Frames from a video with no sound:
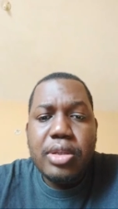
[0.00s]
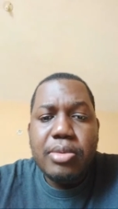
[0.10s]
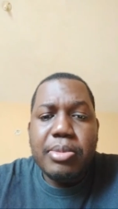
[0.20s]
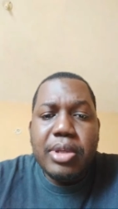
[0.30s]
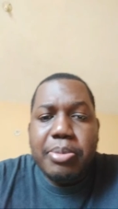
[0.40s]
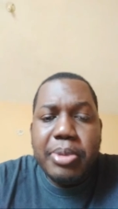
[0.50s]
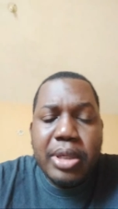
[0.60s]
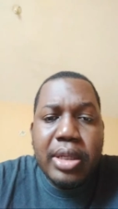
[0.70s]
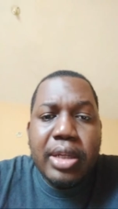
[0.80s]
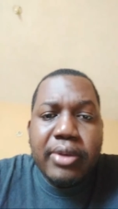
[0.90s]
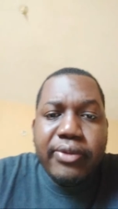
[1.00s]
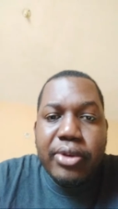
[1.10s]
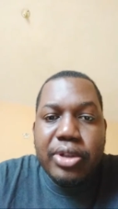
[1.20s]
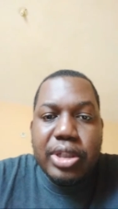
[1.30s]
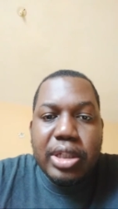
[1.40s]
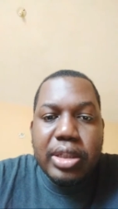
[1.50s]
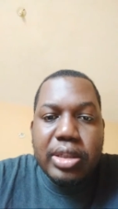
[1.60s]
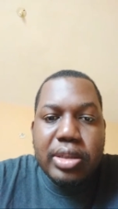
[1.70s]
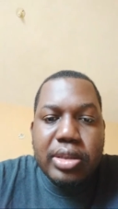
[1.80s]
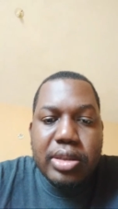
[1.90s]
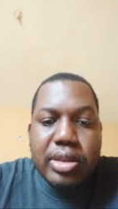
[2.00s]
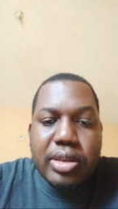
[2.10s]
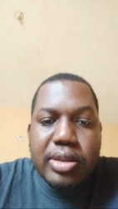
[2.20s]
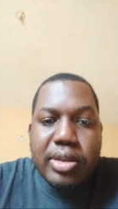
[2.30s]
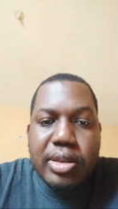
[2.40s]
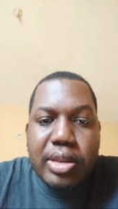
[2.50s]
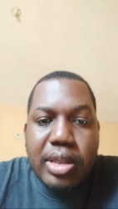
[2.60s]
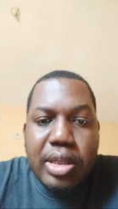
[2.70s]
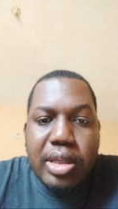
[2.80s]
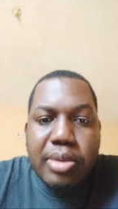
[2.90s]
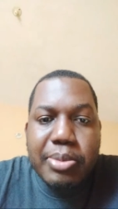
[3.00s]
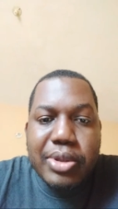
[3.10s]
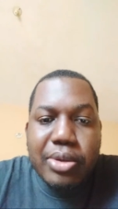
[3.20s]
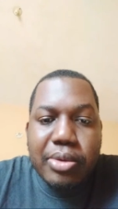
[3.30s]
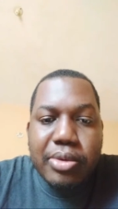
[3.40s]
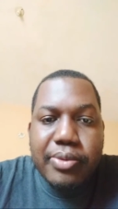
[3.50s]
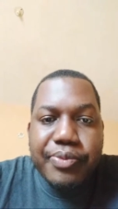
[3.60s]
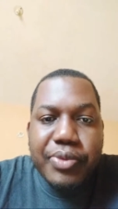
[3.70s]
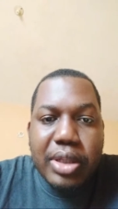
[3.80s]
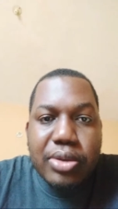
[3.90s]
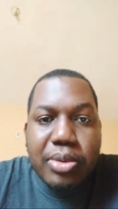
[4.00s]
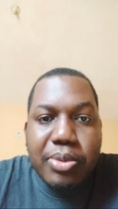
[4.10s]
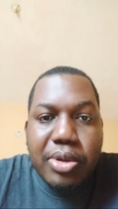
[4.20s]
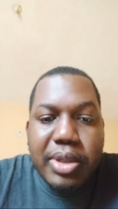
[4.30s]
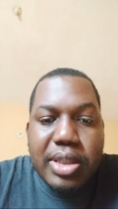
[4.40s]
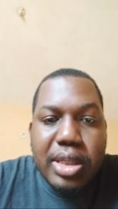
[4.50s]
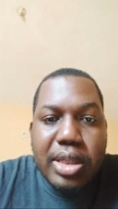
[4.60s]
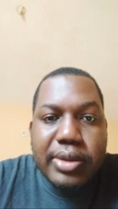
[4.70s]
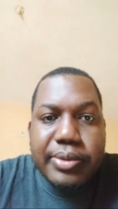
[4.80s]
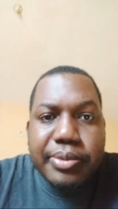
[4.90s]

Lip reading: But they found that the version. Let's see. Take some more question.